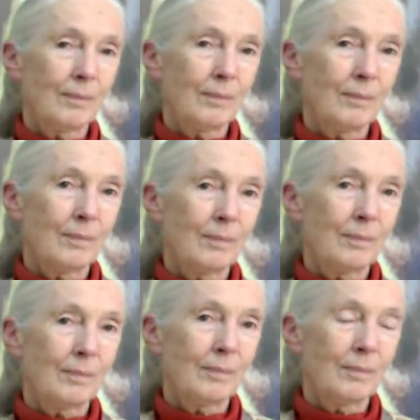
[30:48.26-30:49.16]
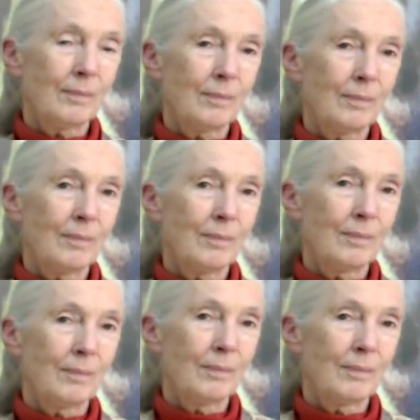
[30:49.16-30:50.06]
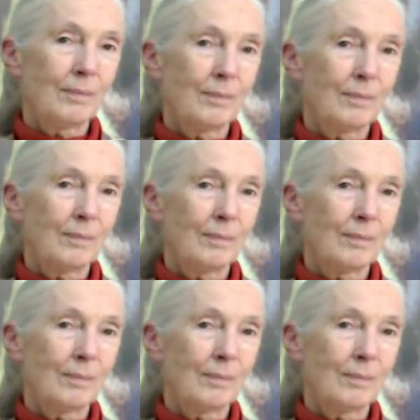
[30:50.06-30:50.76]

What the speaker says: The person shown says nothing.